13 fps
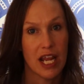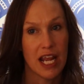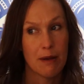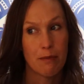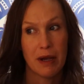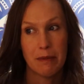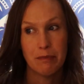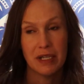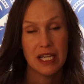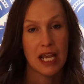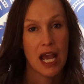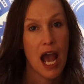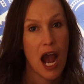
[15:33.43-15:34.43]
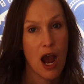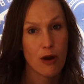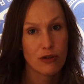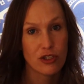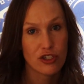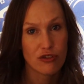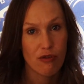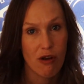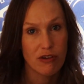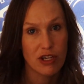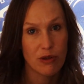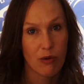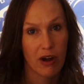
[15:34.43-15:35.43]
It might be how
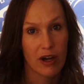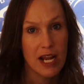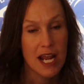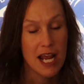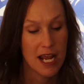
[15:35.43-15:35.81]
strong you are.